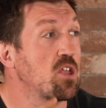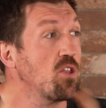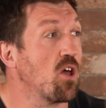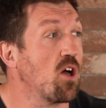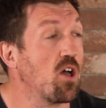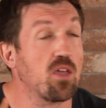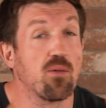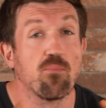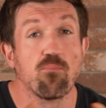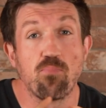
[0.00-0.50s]

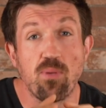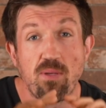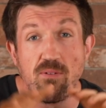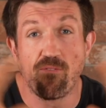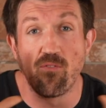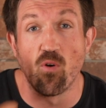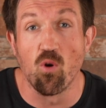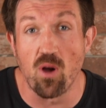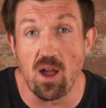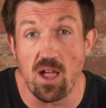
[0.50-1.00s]
Now,
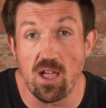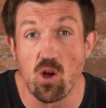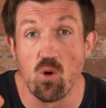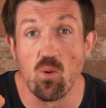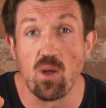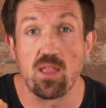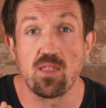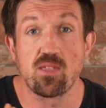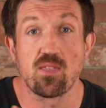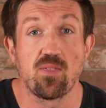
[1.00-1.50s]
before I
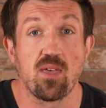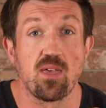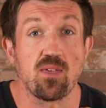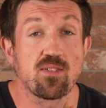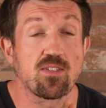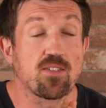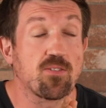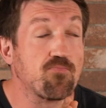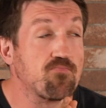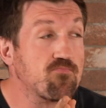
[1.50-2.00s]
go into
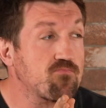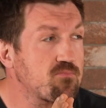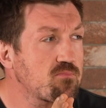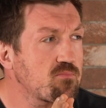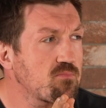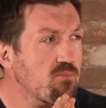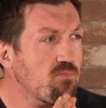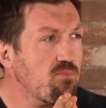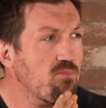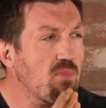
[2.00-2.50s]
this,
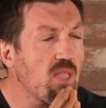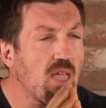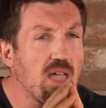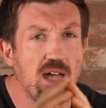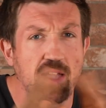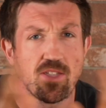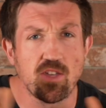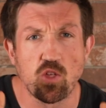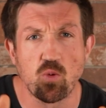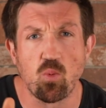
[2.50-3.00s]

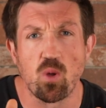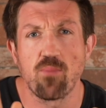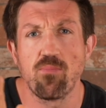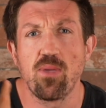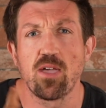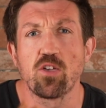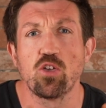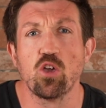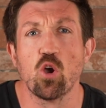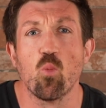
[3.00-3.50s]
I just want to
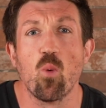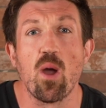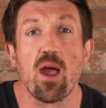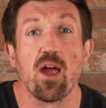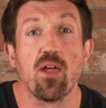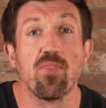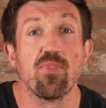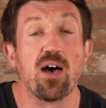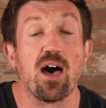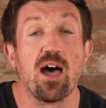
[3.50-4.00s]
make you
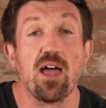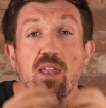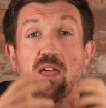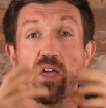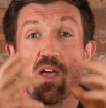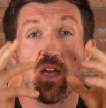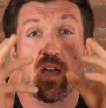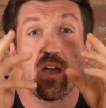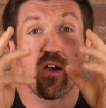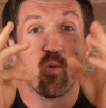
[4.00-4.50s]
aware that
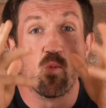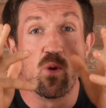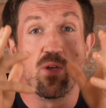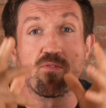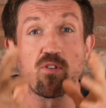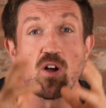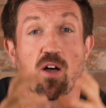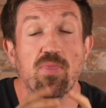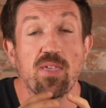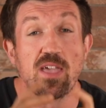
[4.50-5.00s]

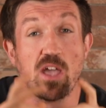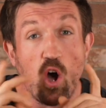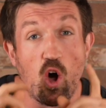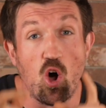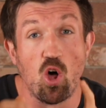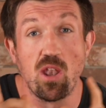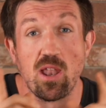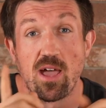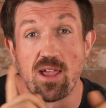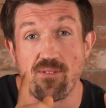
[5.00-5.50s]
we've got the
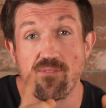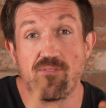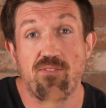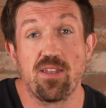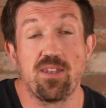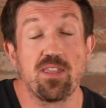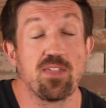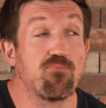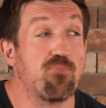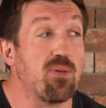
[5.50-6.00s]
Online
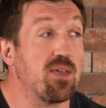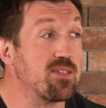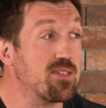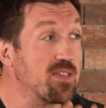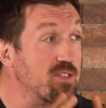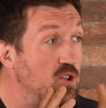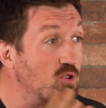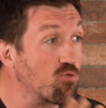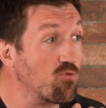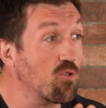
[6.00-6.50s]
Fitness
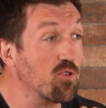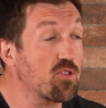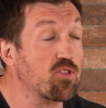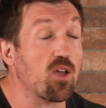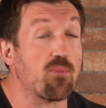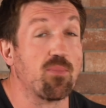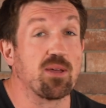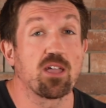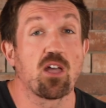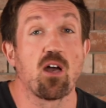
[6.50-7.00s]
Business Growth
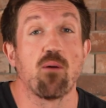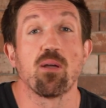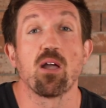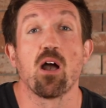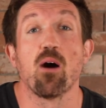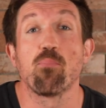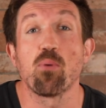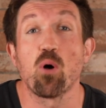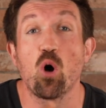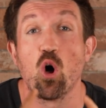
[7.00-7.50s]
Summit
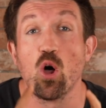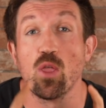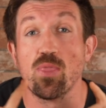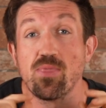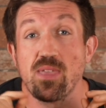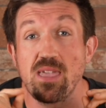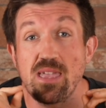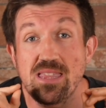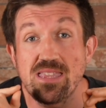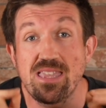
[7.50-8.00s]
coming up
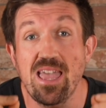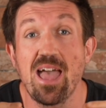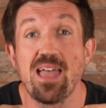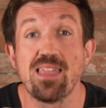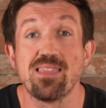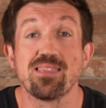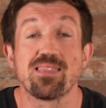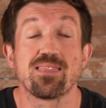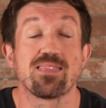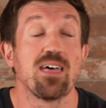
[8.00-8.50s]
on the
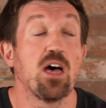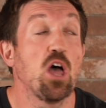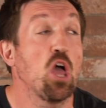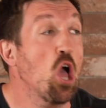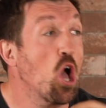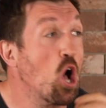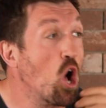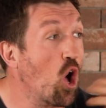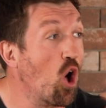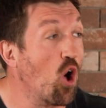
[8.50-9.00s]
10th
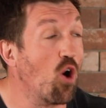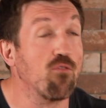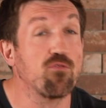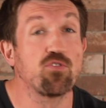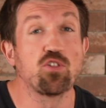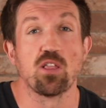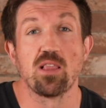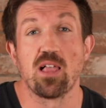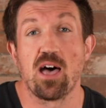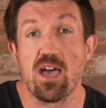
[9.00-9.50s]

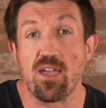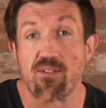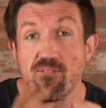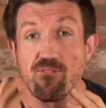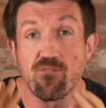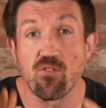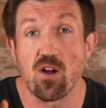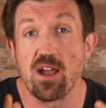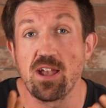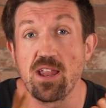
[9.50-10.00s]
of July,
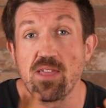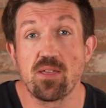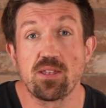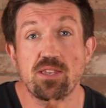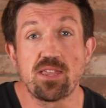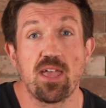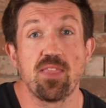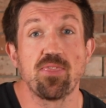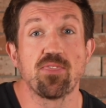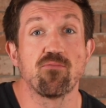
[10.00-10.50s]
Friday, the
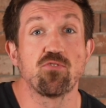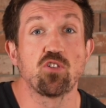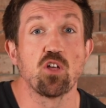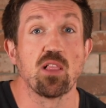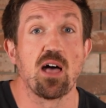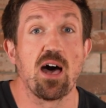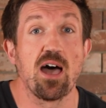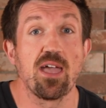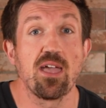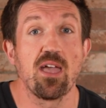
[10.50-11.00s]
10th of
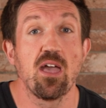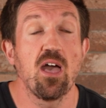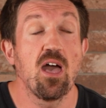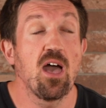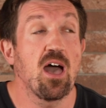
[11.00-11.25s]
July.